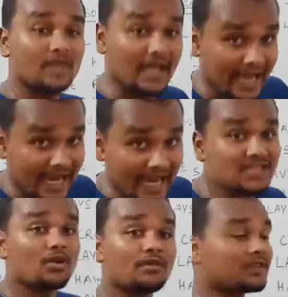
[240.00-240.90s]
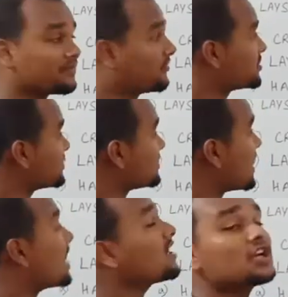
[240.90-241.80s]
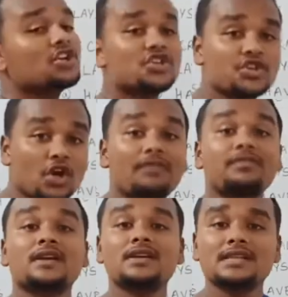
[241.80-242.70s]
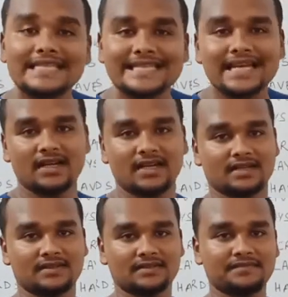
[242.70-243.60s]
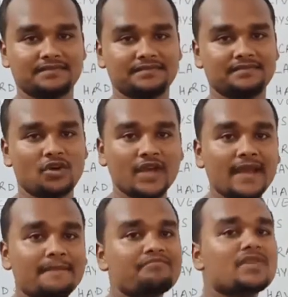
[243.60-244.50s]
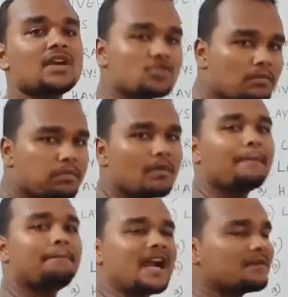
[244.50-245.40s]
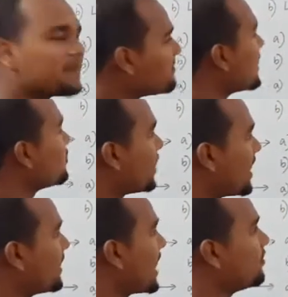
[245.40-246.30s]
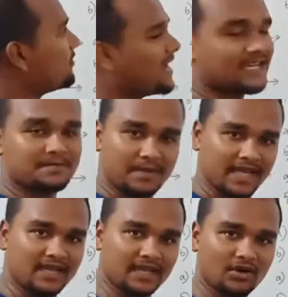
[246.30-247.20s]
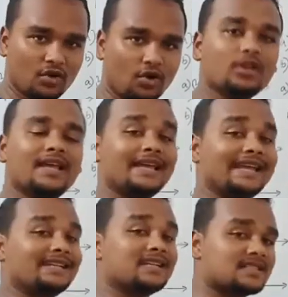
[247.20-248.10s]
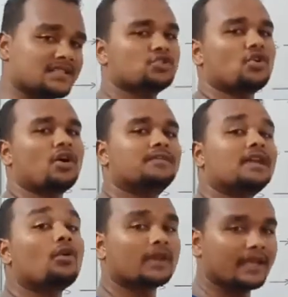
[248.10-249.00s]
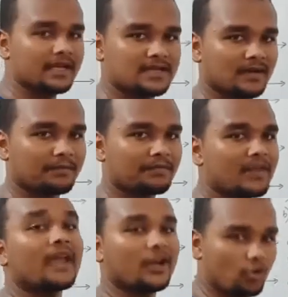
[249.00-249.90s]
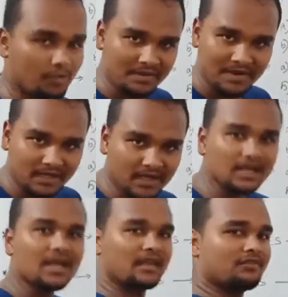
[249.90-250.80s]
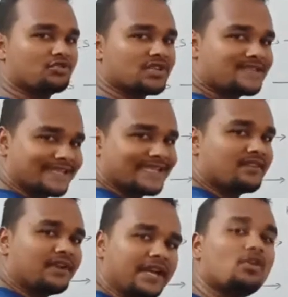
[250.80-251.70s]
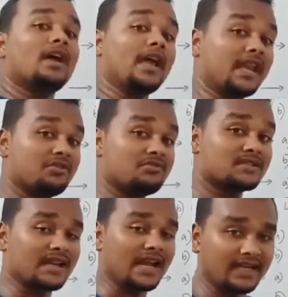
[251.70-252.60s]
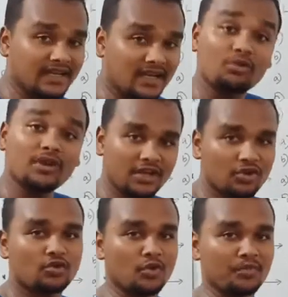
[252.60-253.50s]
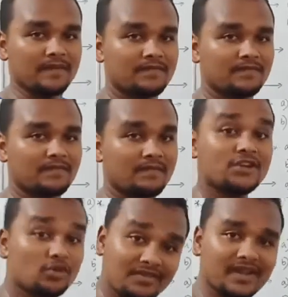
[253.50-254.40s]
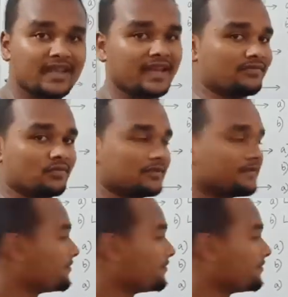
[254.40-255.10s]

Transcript: the eggs of the fishes are soft-shelled. Okay? So part by part, while I will be explaining all the characteristics of the organism, it would be better if you just see the video and you just write it down in your copy. It will be very helpful.